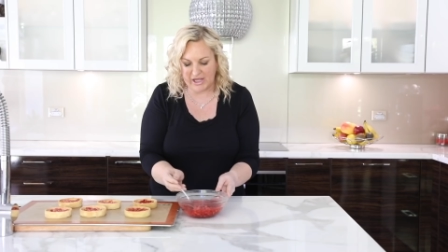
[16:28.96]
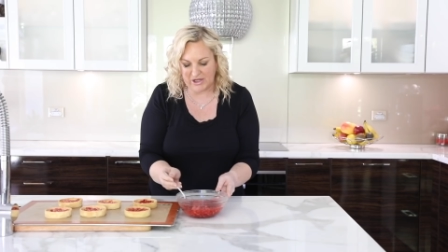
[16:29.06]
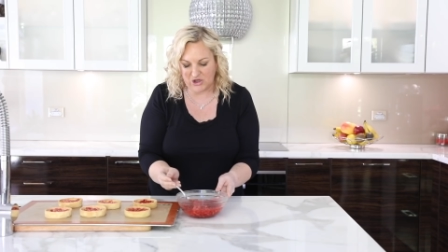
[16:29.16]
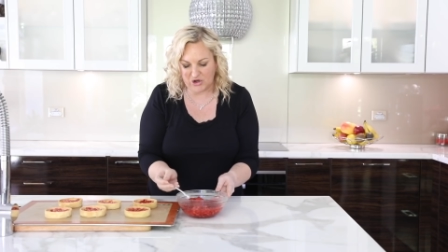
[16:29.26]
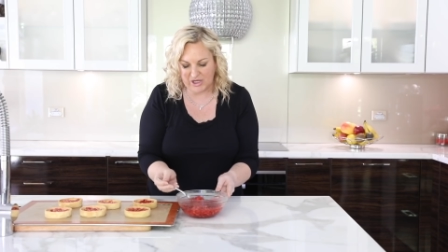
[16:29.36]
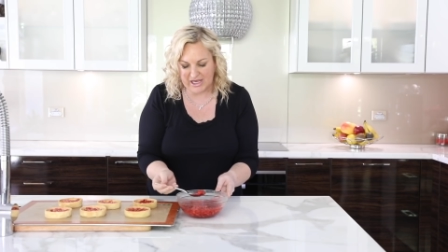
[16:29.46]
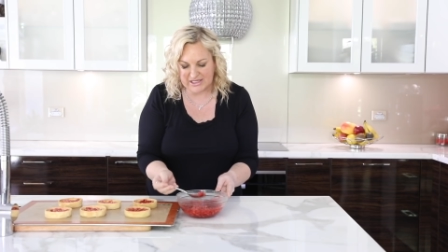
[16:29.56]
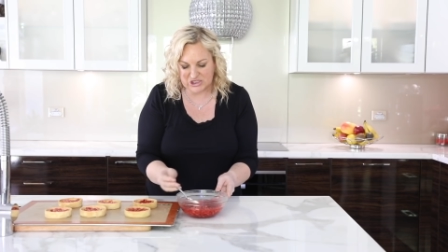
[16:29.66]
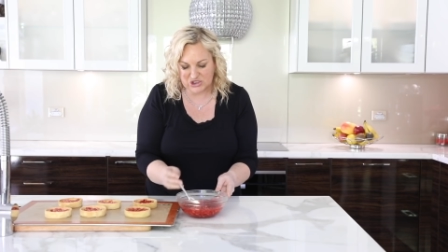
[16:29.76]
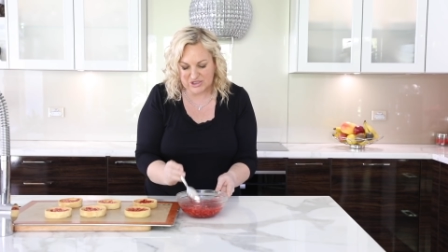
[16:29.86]
egg yolk,
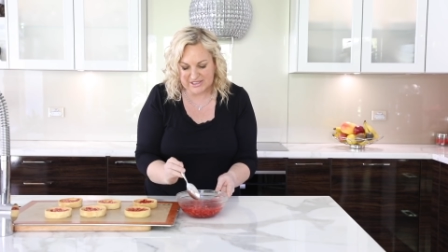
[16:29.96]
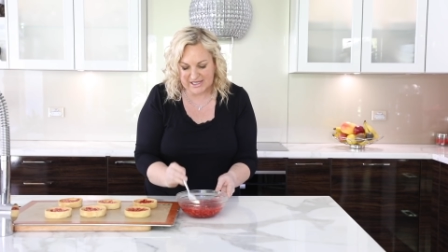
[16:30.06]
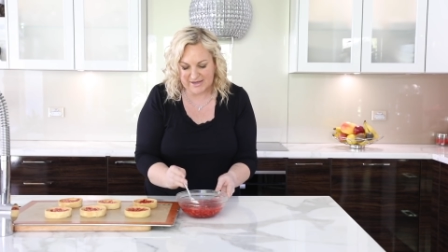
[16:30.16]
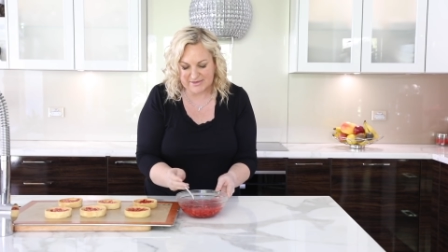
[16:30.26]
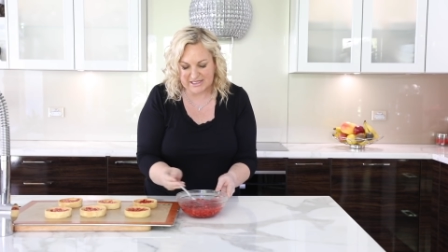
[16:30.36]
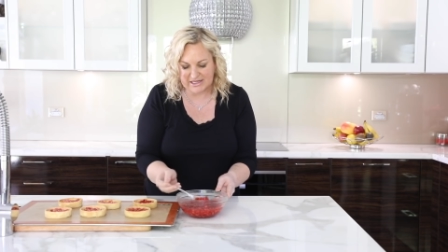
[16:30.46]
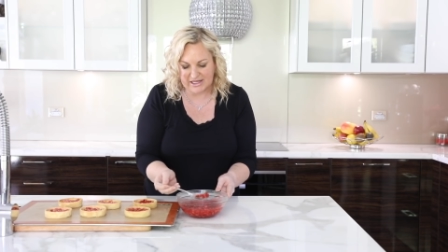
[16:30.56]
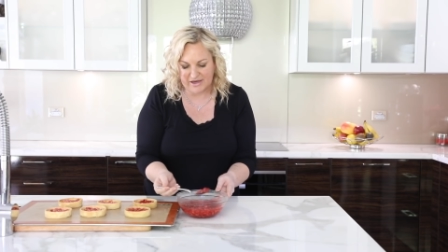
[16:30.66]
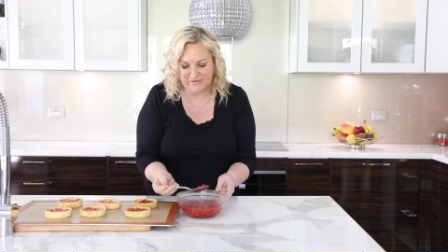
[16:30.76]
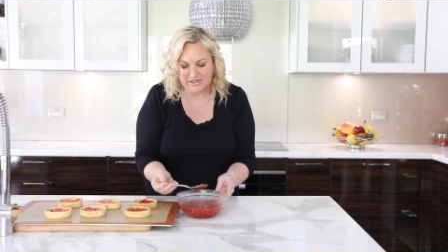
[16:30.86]
as soon as it comes out of
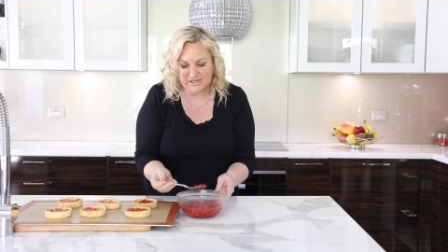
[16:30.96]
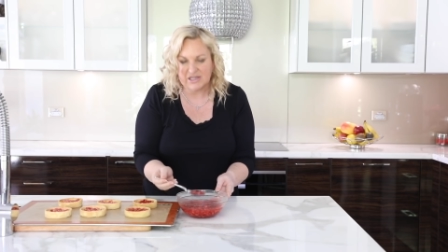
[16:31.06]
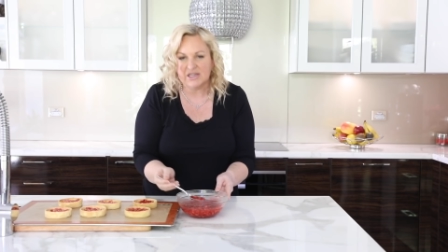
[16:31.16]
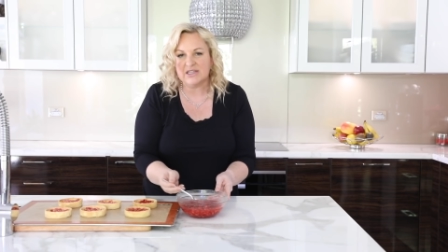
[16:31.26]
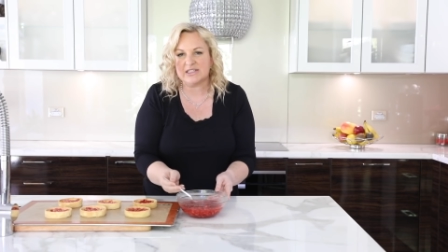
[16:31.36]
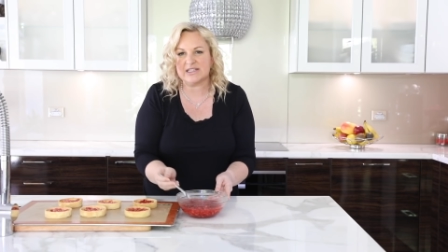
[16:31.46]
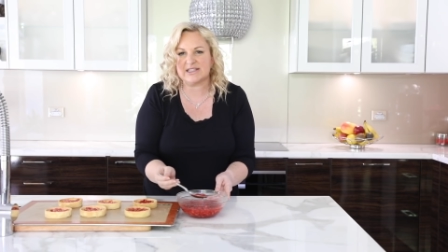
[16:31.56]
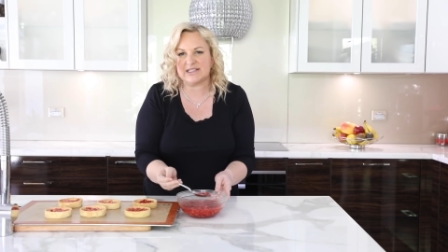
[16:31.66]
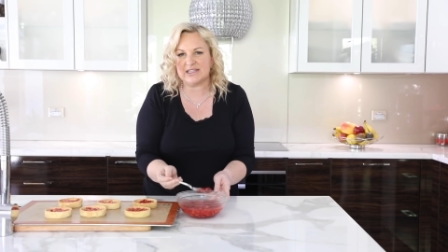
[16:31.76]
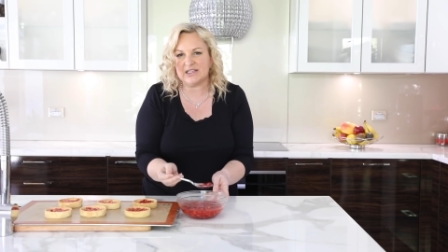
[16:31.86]
the oven to
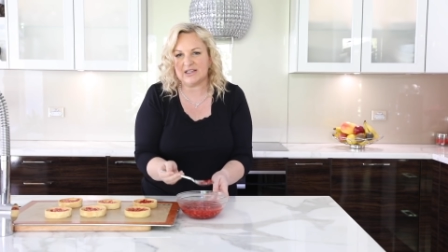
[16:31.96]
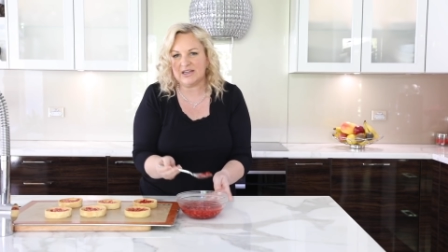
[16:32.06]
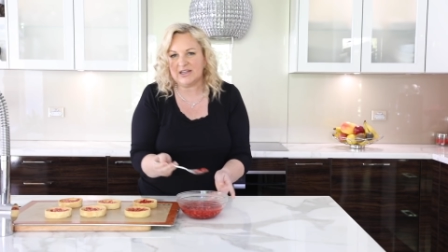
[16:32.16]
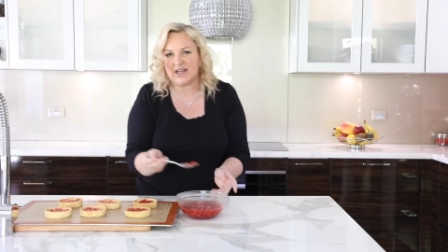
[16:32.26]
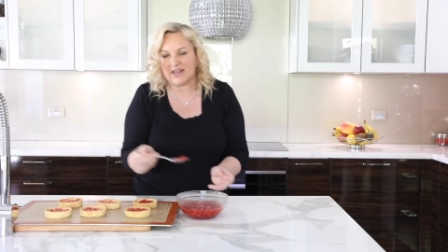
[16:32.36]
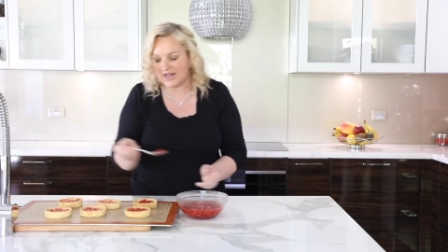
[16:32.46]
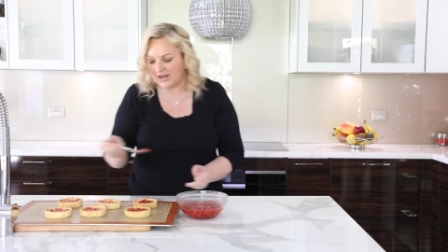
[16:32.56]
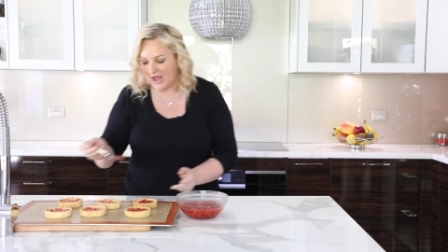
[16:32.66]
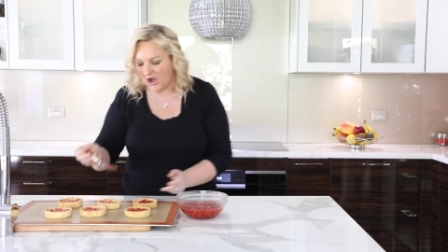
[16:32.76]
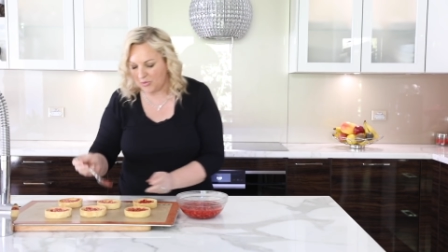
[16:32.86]
seal it, and
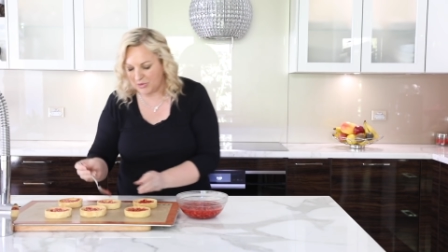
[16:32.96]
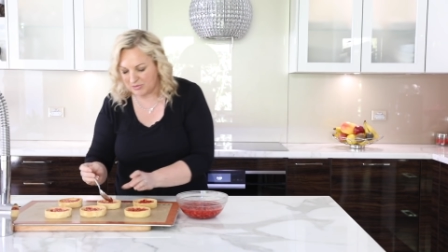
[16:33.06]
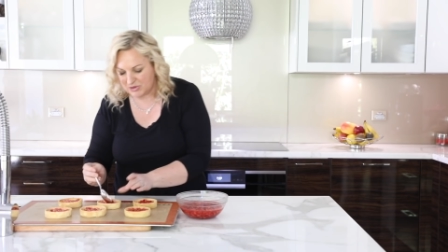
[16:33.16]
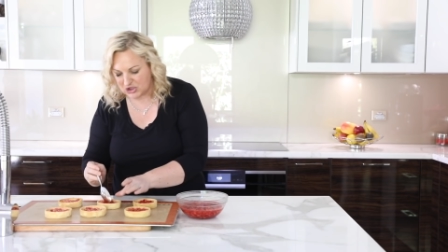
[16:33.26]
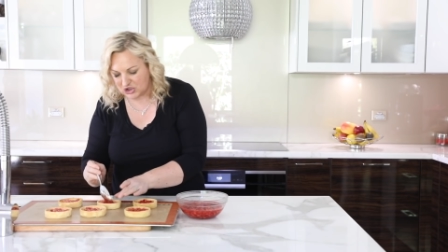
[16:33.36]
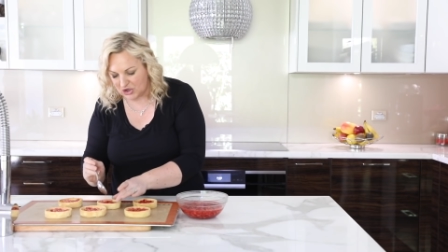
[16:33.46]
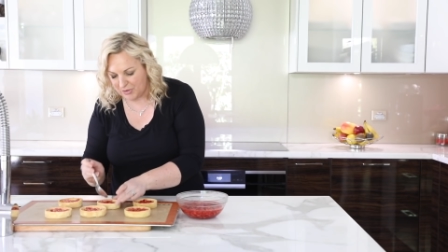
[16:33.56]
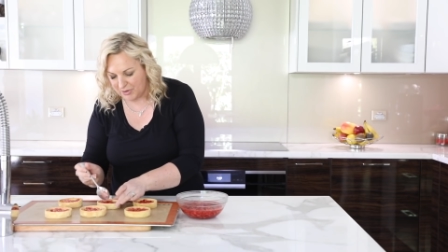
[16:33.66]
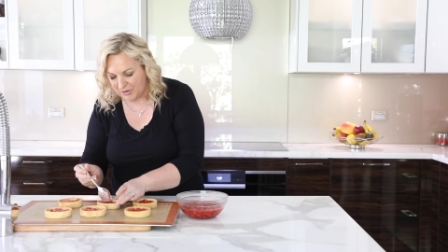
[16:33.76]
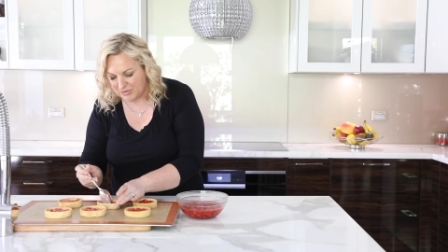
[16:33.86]
that'll help it
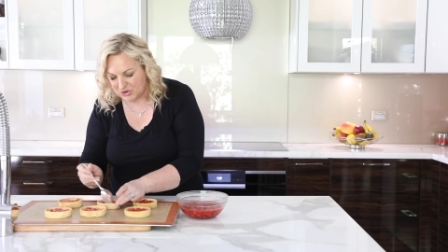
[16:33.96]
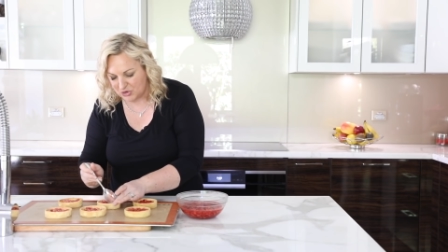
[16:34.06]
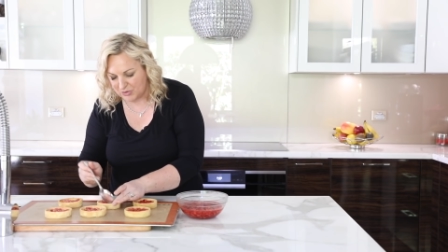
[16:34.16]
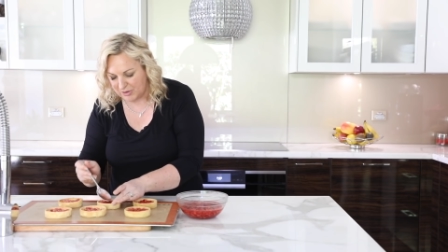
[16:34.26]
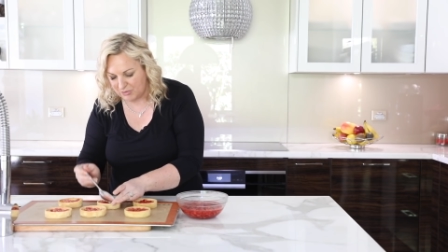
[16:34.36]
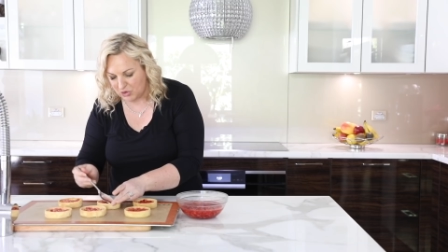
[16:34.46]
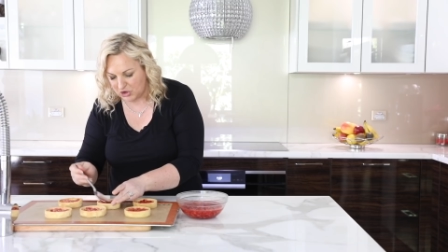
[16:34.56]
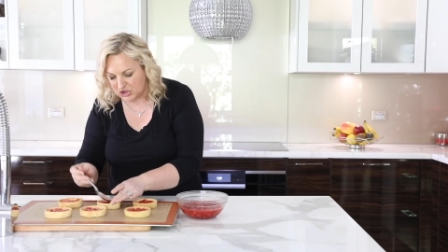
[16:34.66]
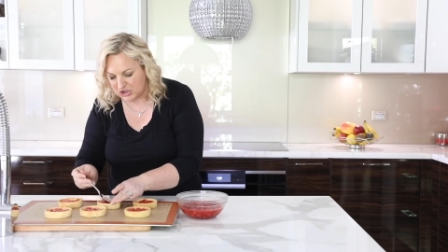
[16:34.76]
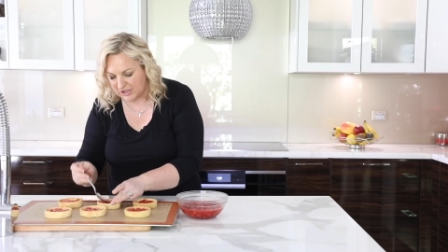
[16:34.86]
stop absorbing
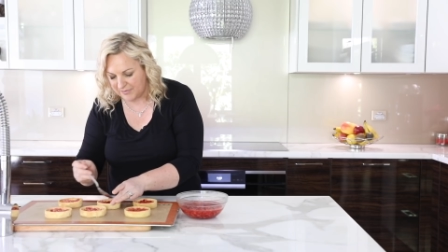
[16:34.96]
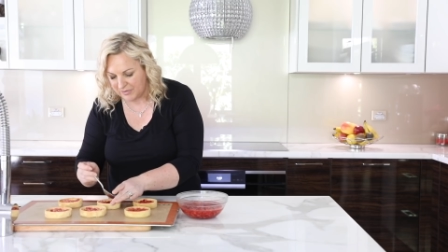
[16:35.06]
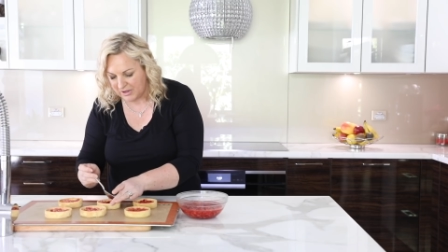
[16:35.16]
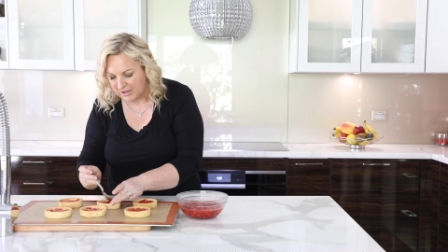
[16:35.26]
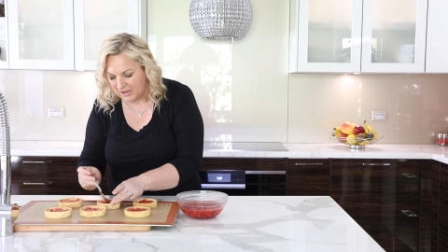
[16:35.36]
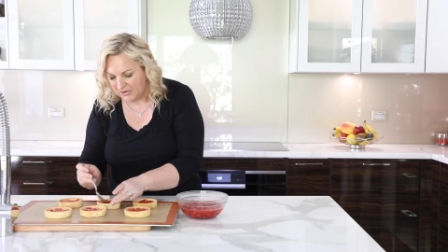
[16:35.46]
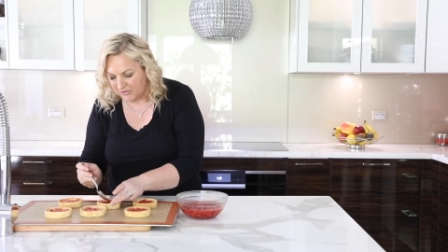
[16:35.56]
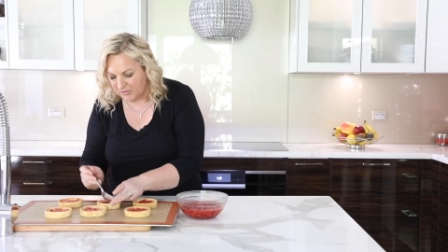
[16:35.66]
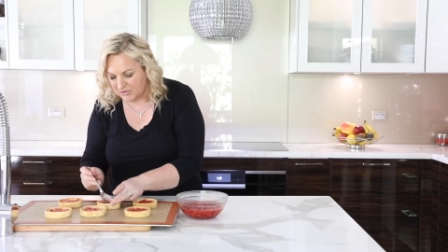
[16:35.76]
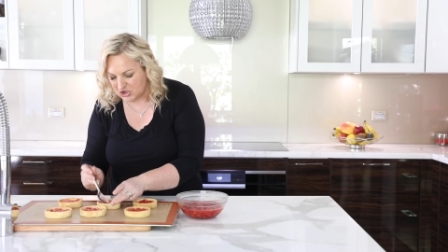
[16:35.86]
moisture from the